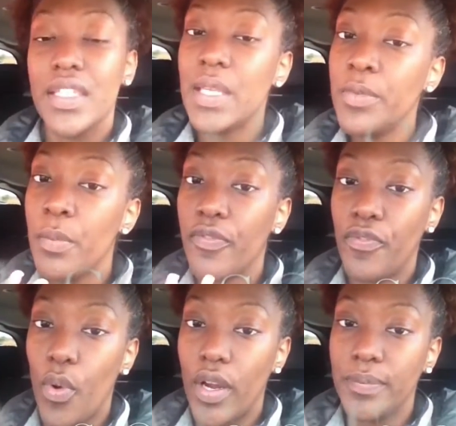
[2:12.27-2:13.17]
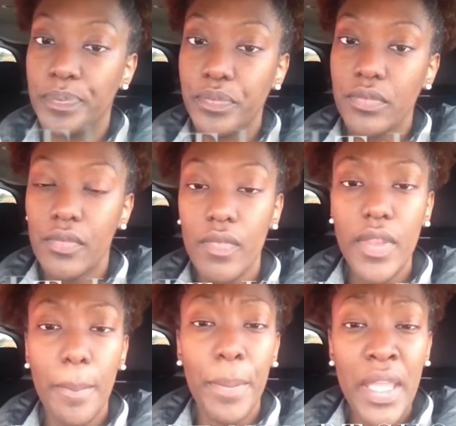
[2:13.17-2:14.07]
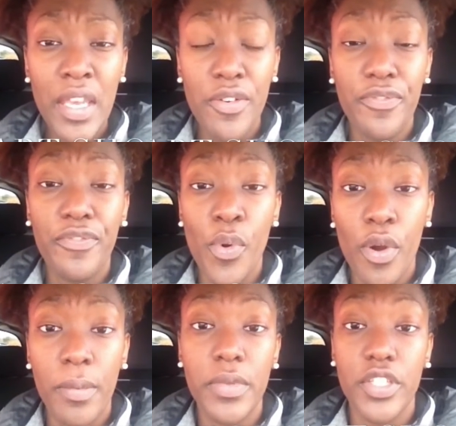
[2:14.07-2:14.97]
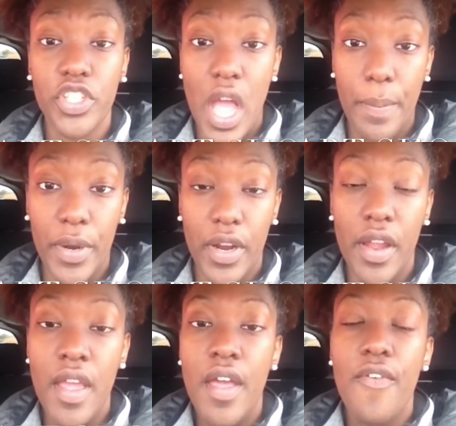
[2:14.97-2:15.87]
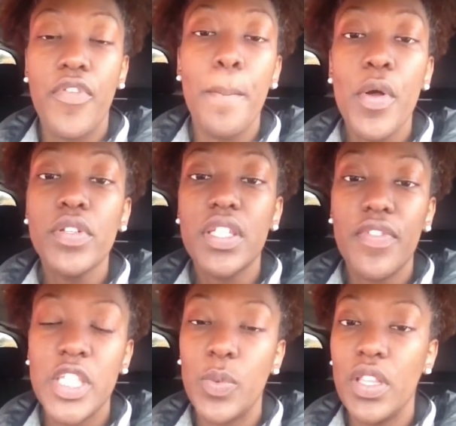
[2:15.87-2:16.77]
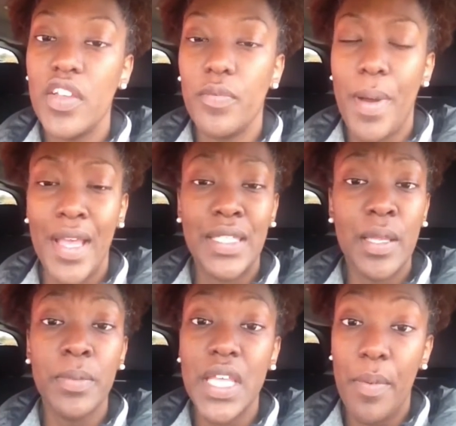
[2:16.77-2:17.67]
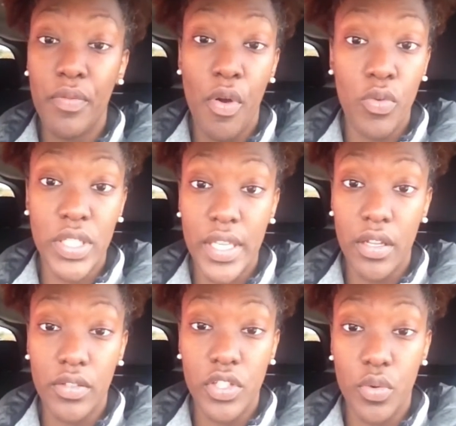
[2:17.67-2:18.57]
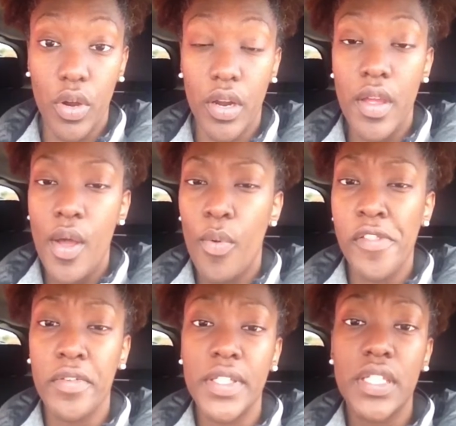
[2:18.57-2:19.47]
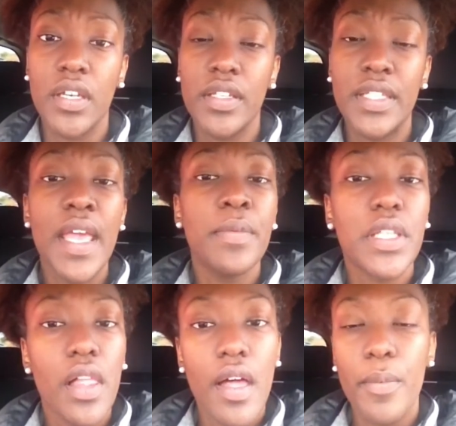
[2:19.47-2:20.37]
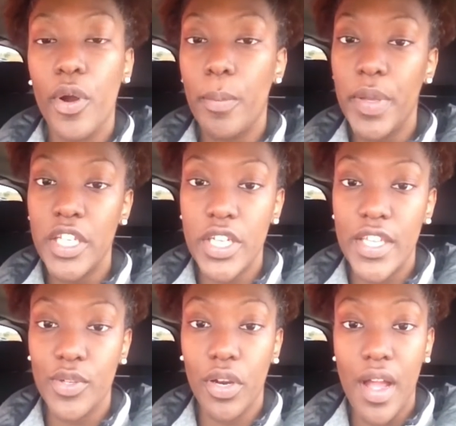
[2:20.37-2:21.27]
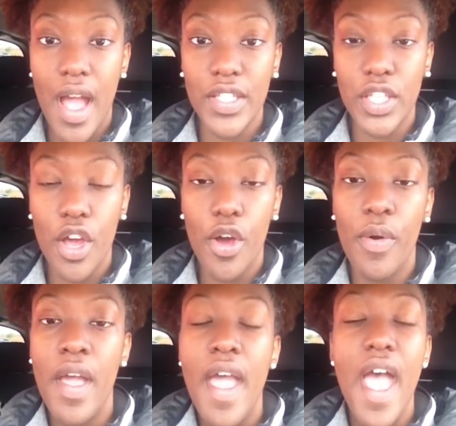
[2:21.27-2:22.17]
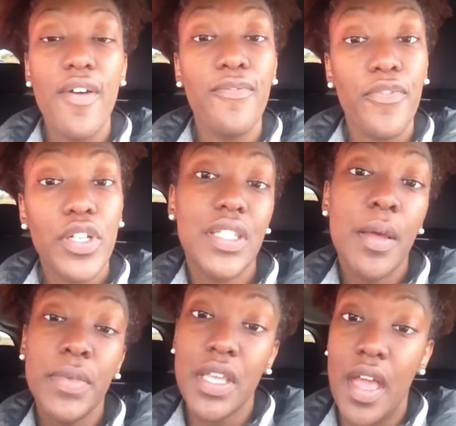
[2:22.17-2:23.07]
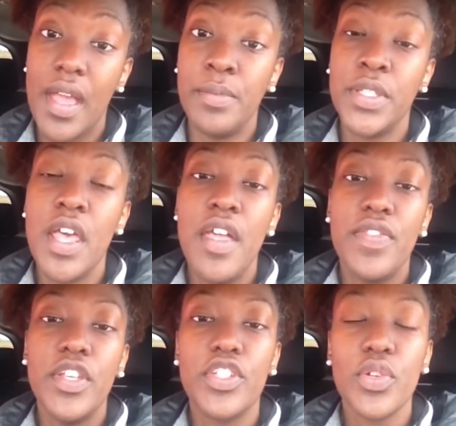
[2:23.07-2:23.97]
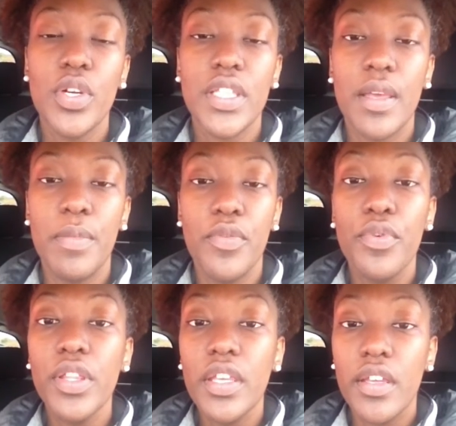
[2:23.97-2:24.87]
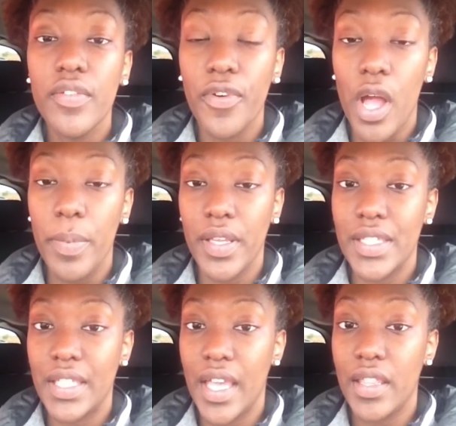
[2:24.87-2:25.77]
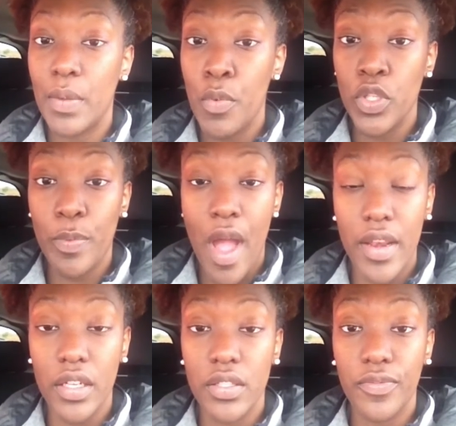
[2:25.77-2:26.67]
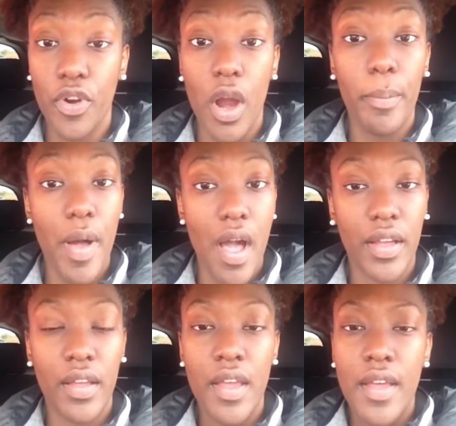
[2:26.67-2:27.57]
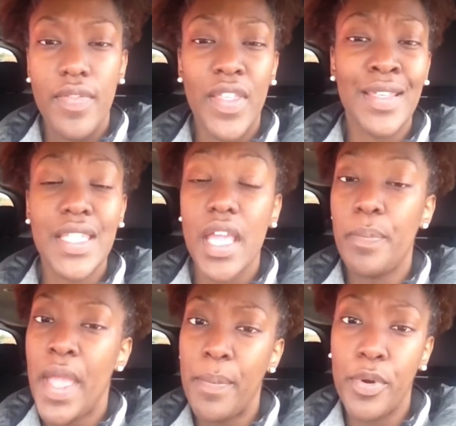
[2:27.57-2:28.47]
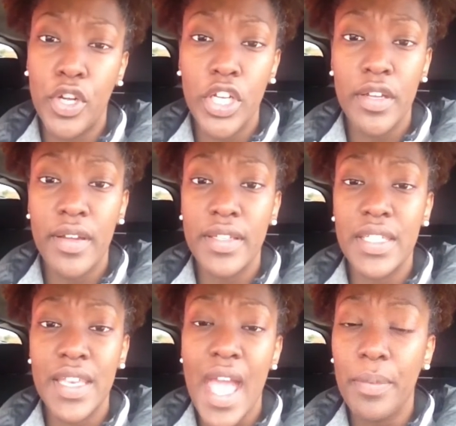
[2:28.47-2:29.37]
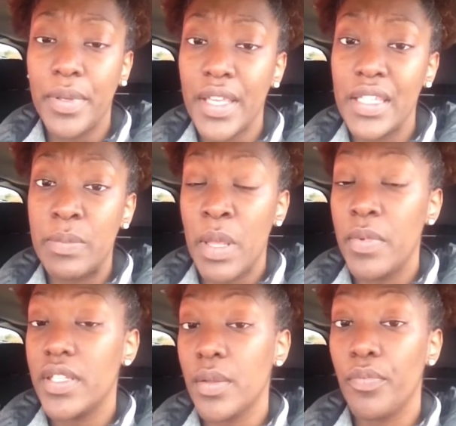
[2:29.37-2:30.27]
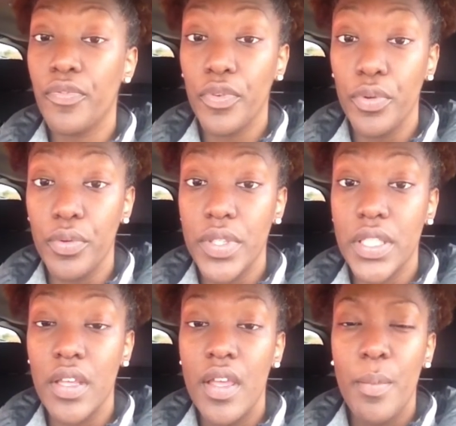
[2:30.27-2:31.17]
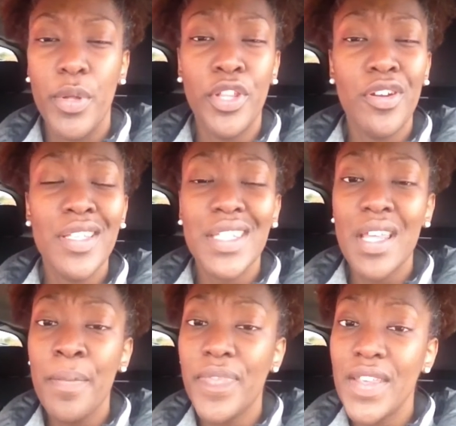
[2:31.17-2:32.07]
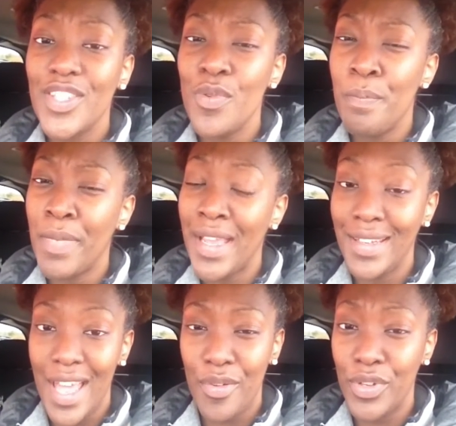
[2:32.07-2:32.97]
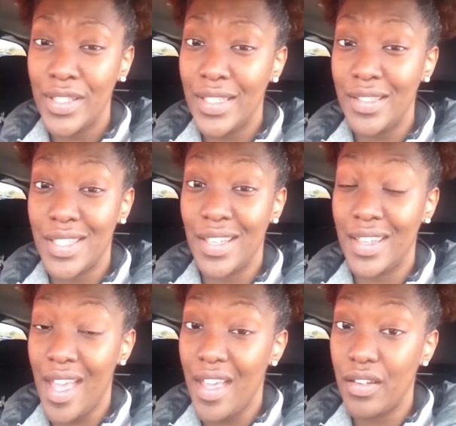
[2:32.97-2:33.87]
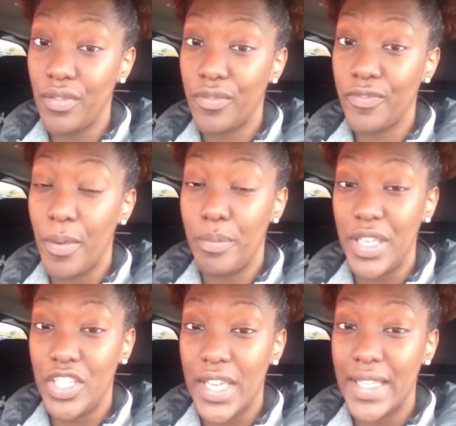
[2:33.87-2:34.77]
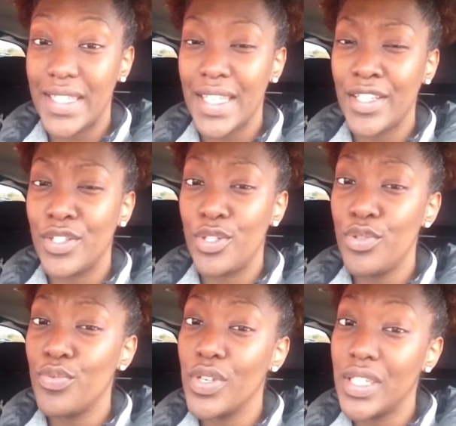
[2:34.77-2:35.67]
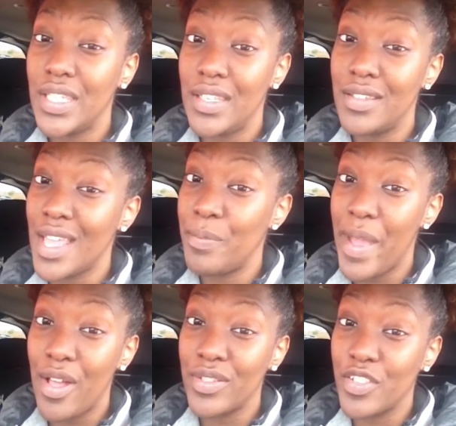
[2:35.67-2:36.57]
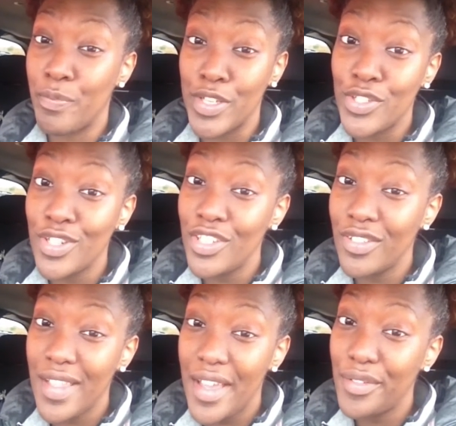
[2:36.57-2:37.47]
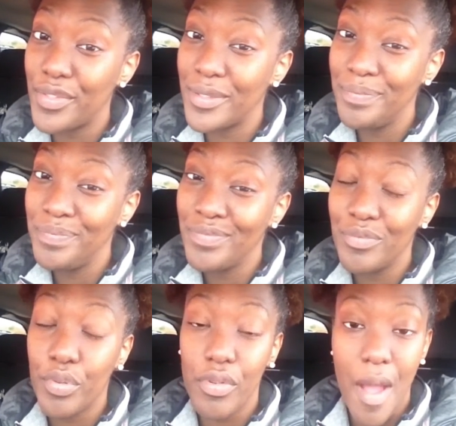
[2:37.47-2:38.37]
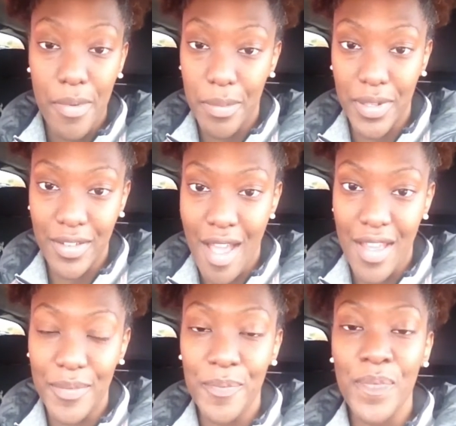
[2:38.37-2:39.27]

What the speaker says: Tip number 4. Be an informed shopper. For most of us, we live by some type of wholesale store, whether it's a Sam's Club or a BJ's or a Costco. And for sometimes, these stores can be really good for helping us to get the most product for our buck. Things like paper goods, napkins, maybe some fruits. But there are some things you might not really need to get from BJ's. Like, do you really need 10 pounds of mustard in your life? Probably not.